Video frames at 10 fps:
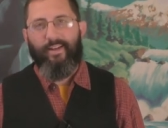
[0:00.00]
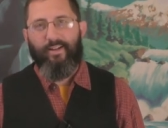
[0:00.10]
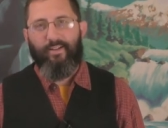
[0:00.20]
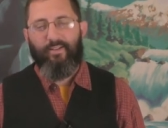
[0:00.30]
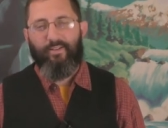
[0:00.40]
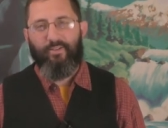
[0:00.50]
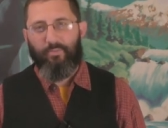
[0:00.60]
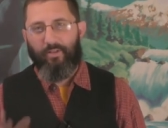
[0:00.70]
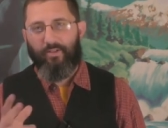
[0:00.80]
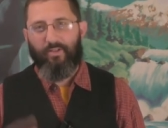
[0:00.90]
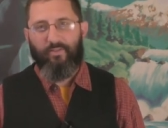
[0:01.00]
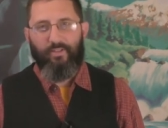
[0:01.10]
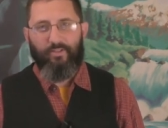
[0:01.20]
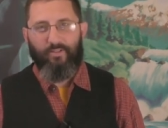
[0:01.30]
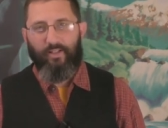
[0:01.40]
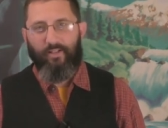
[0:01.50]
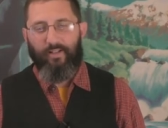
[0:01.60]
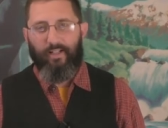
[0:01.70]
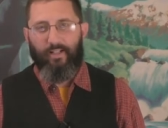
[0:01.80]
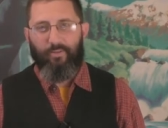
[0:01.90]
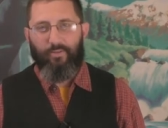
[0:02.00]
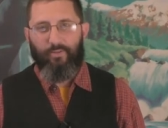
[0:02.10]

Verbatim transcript: Uh, here's a picture of it. This is out in Iowa.